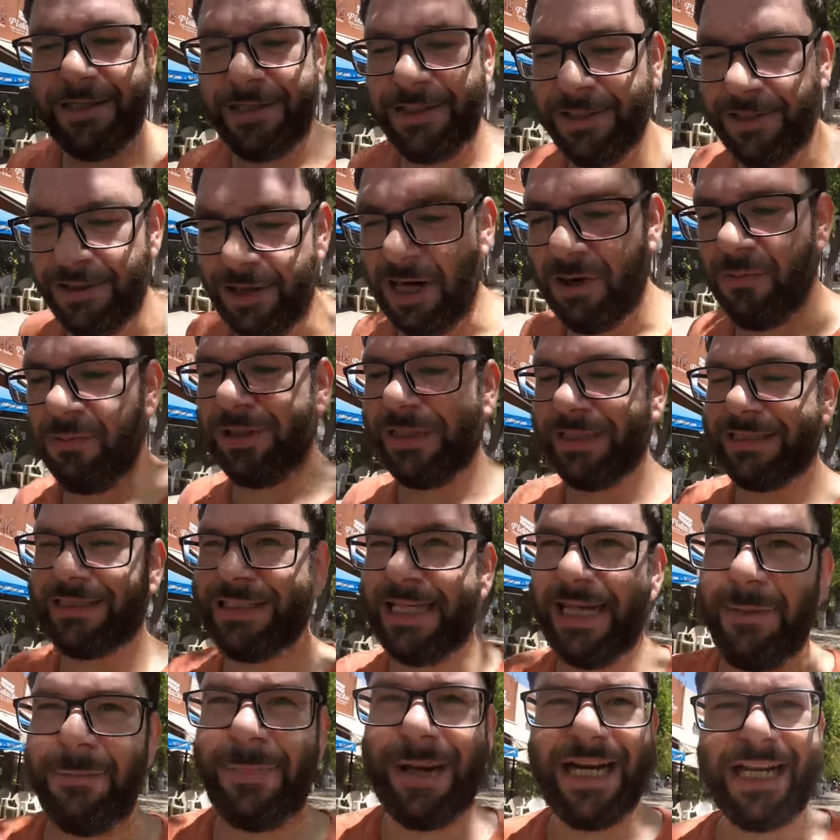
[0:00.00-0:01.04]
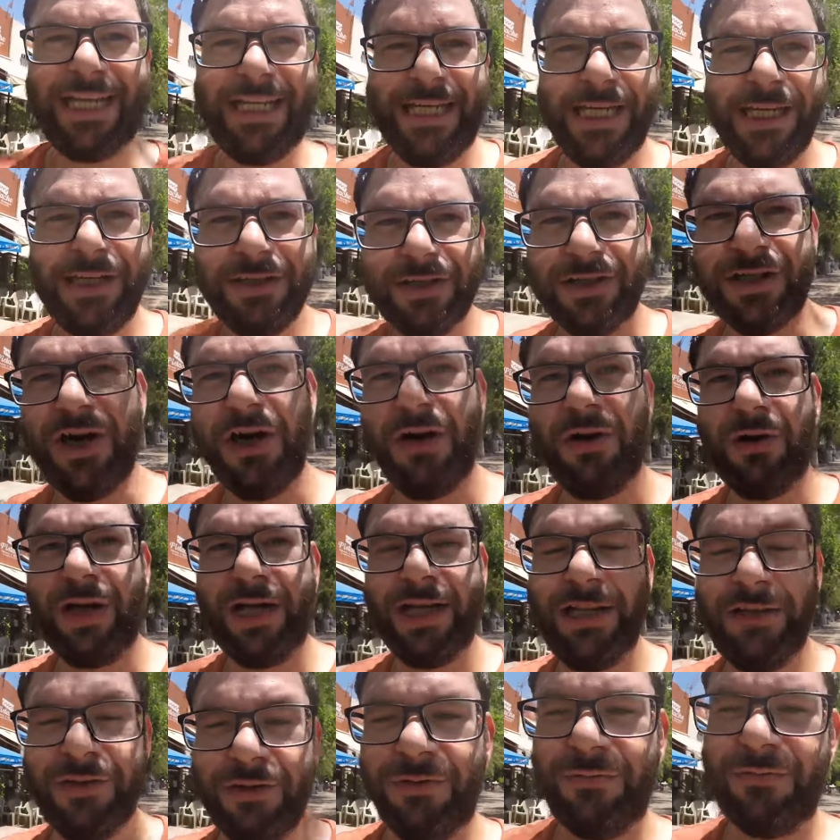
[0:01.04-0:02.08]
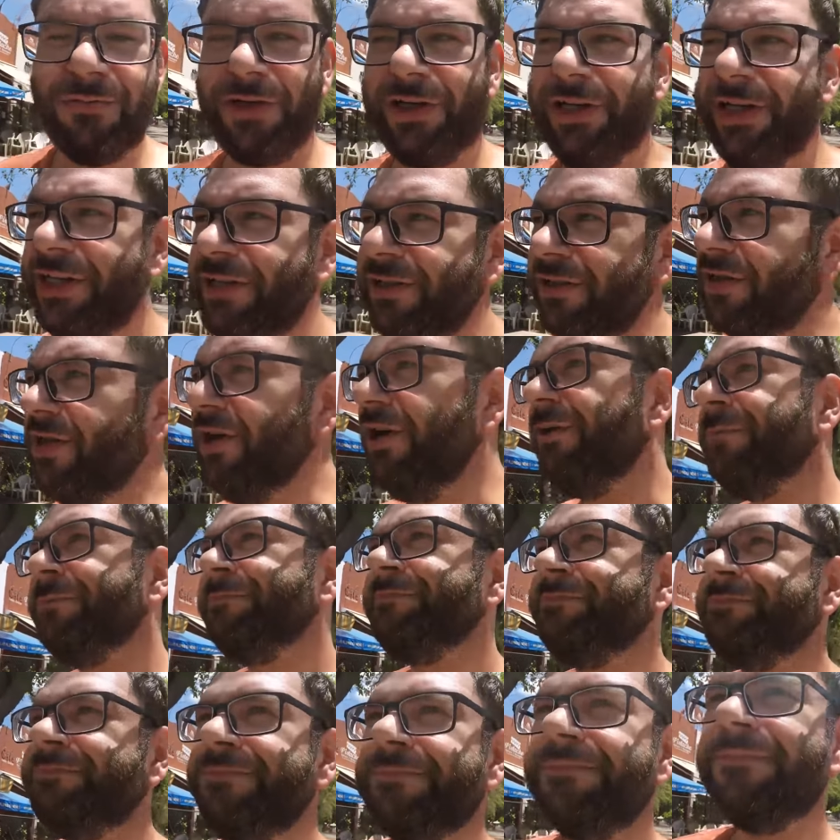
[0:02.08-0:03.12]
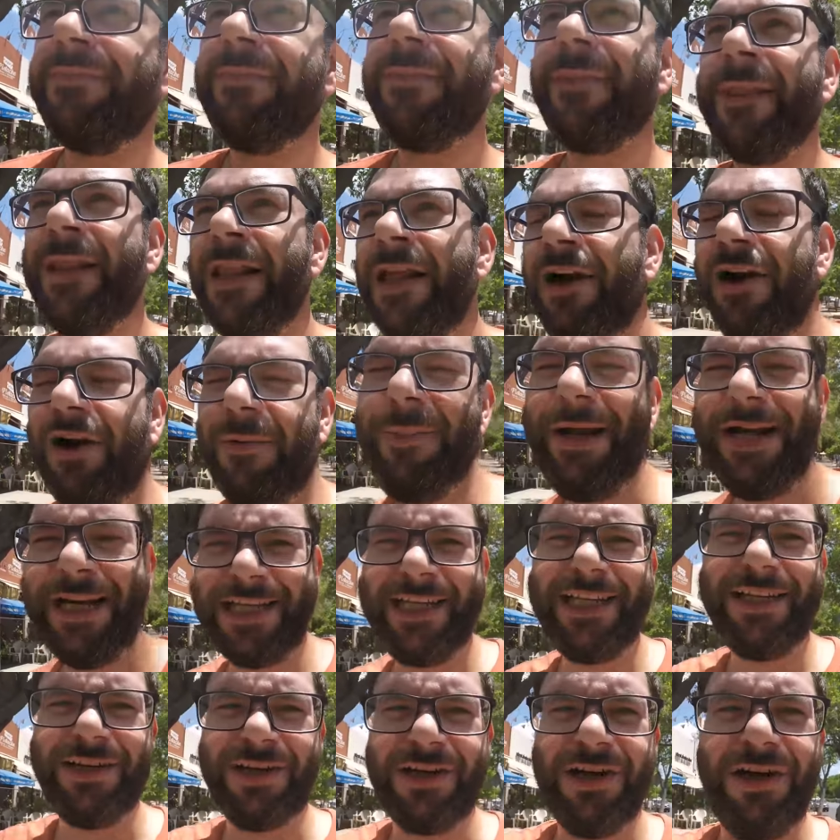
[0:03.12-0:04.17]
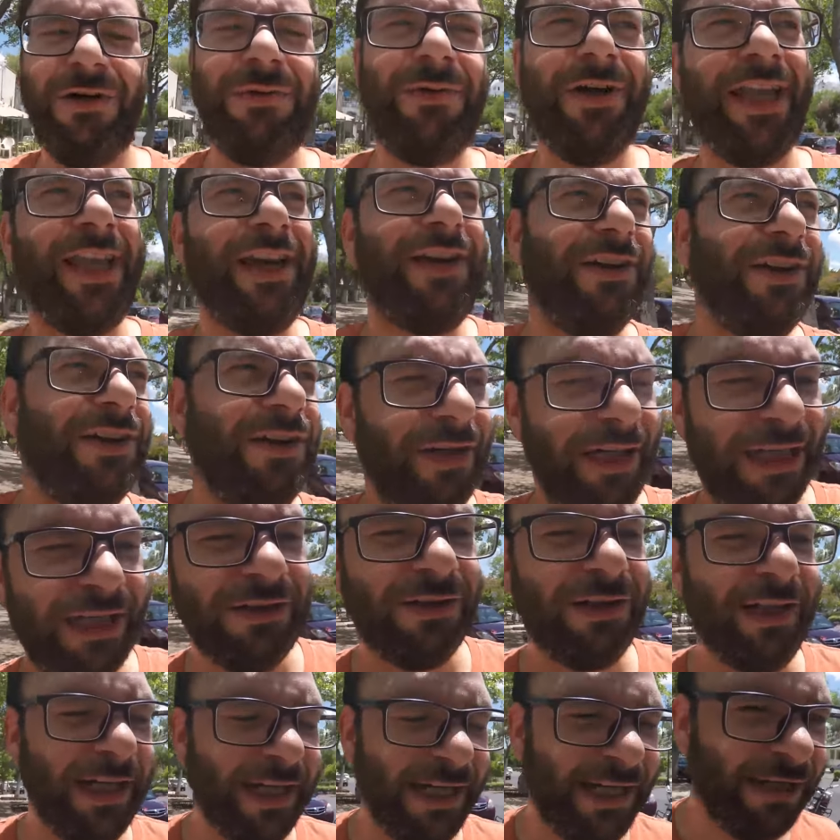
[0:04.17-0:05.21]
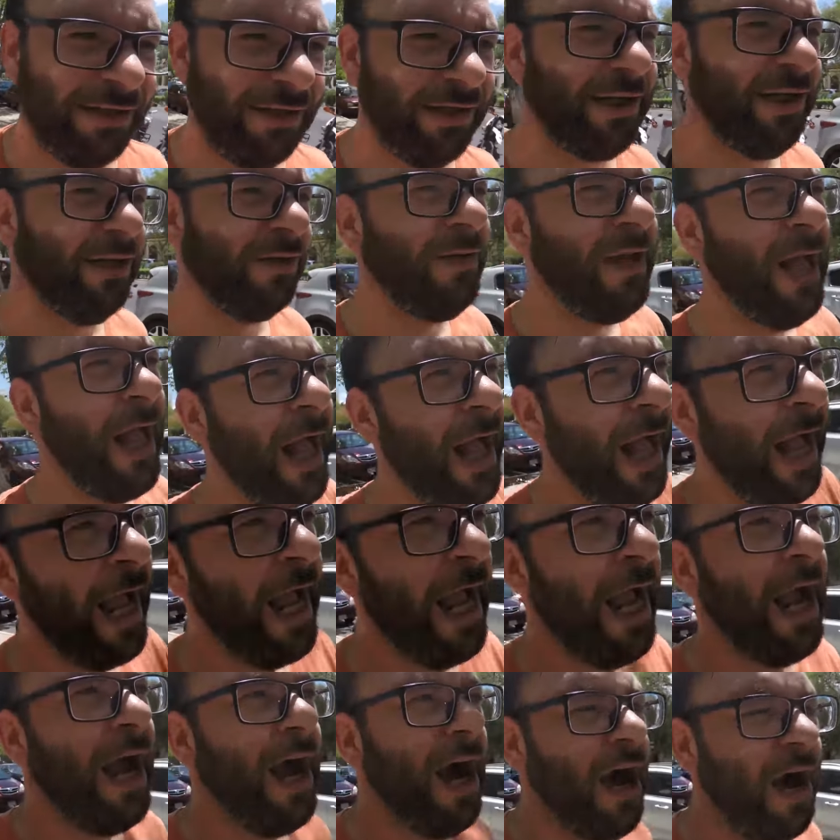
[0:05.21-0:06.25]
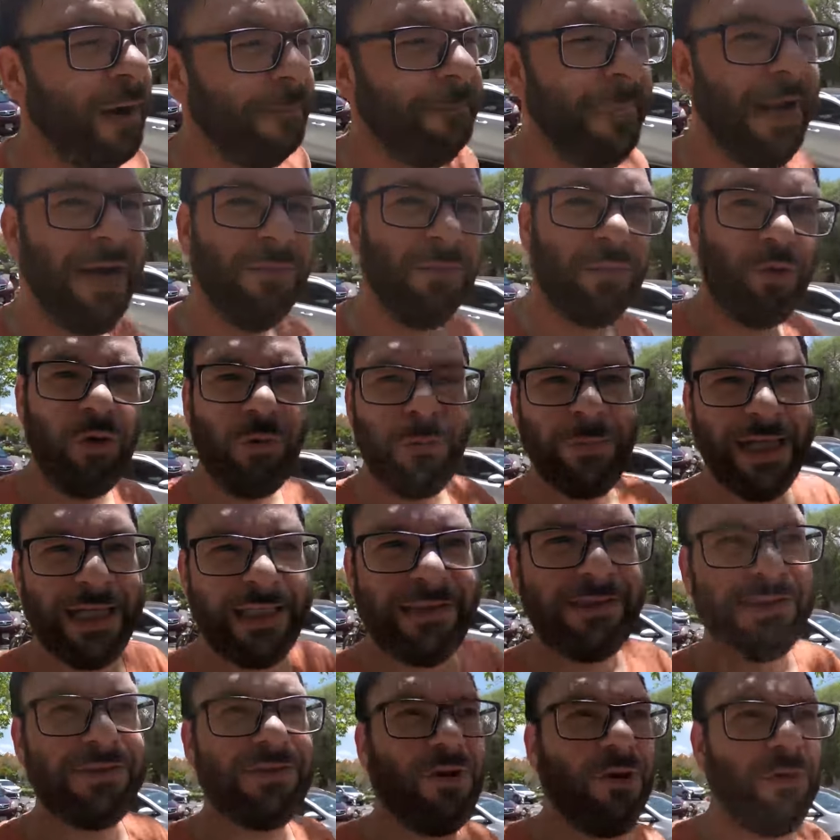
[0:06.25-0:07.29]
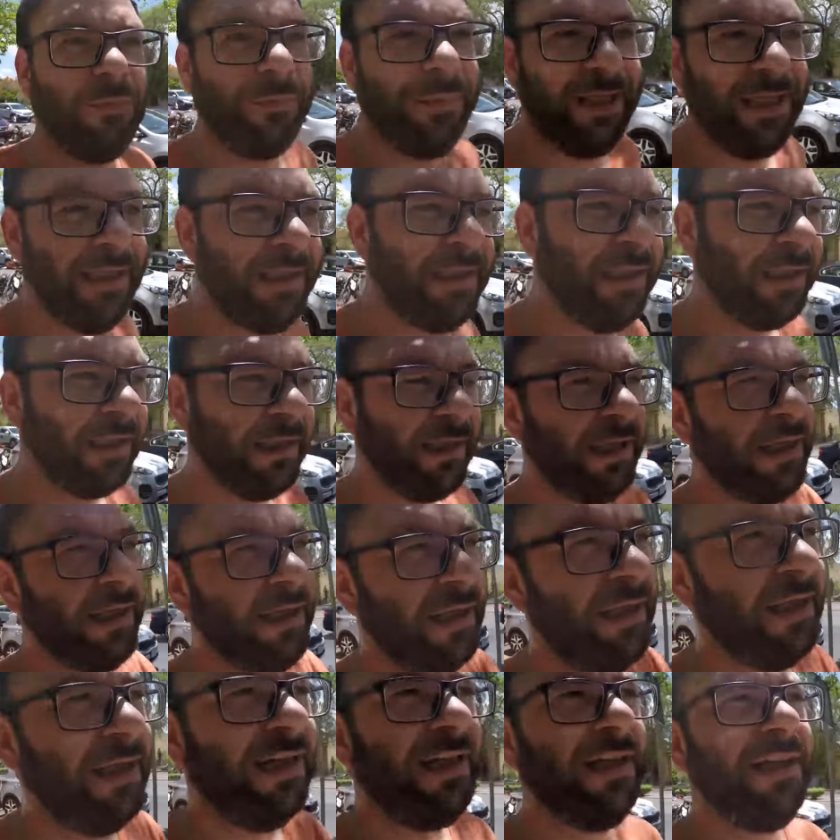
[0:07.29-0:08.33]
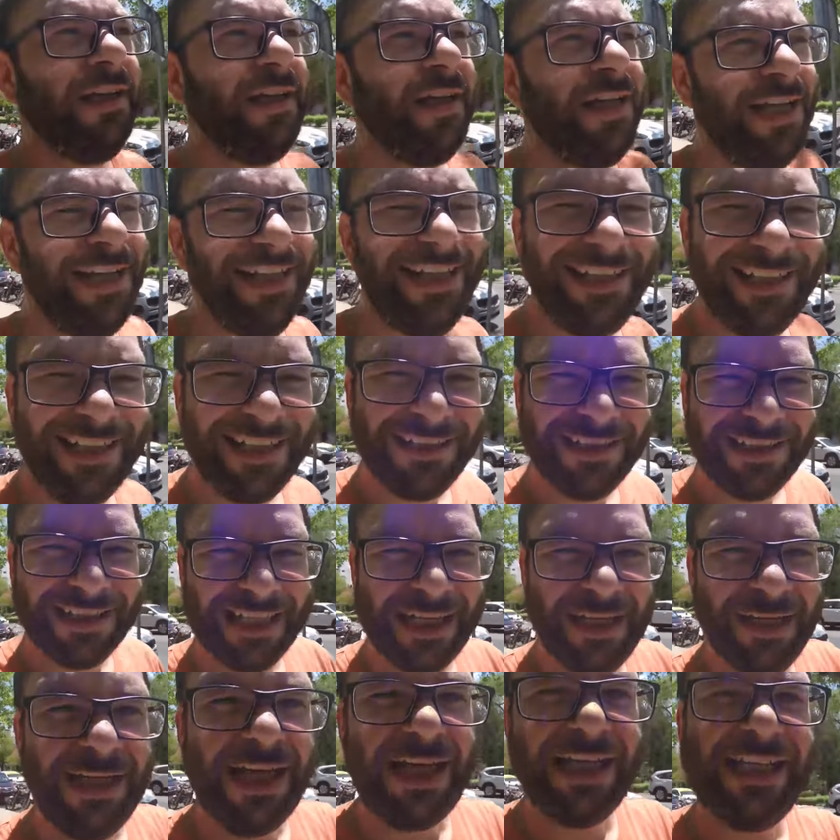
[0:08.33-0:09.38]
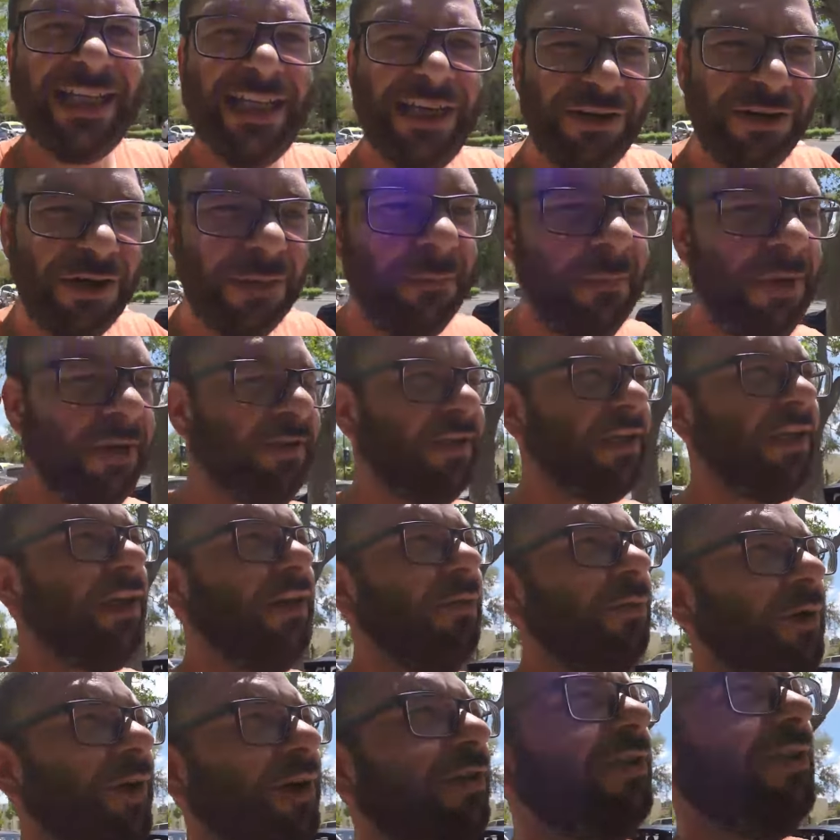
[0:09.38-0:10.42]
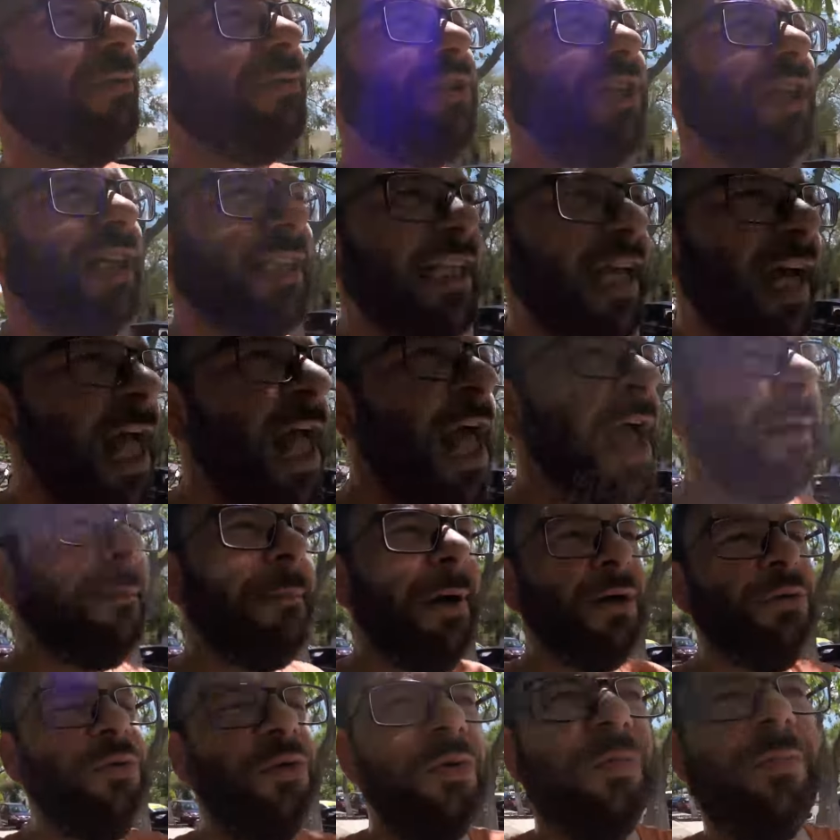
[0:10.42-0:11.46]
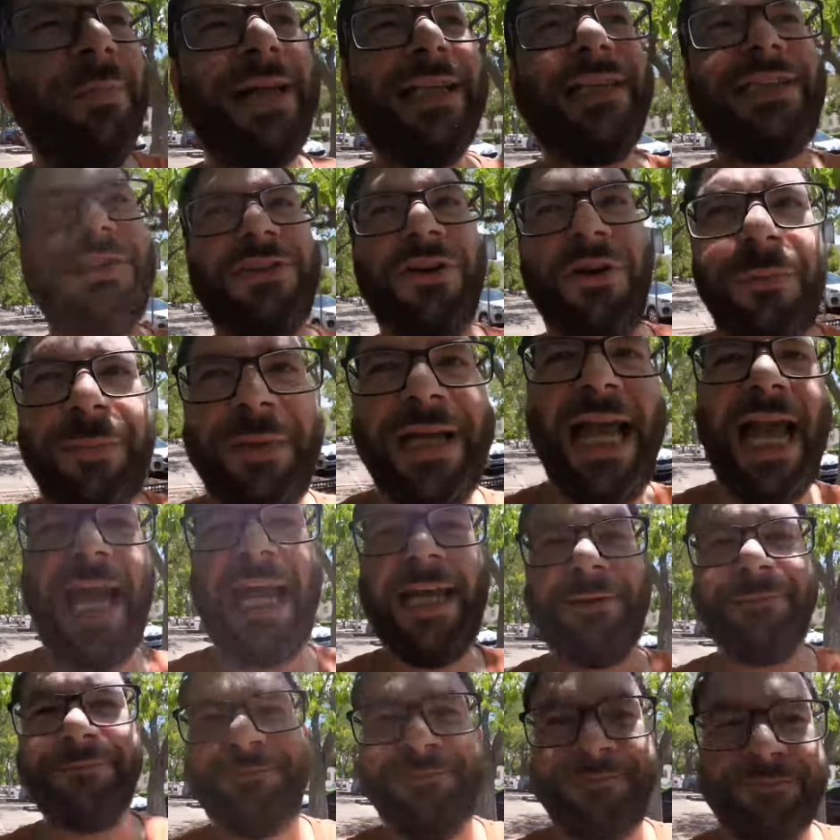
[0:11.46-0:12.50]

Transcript: you know, I want to say about a year ago, a little over a year ago, or about a year ago, a year ago, literally a year ago, um, my roommates told me, like a, a, year and a month ago, whatever, some shit like that. My roommates told me, hey,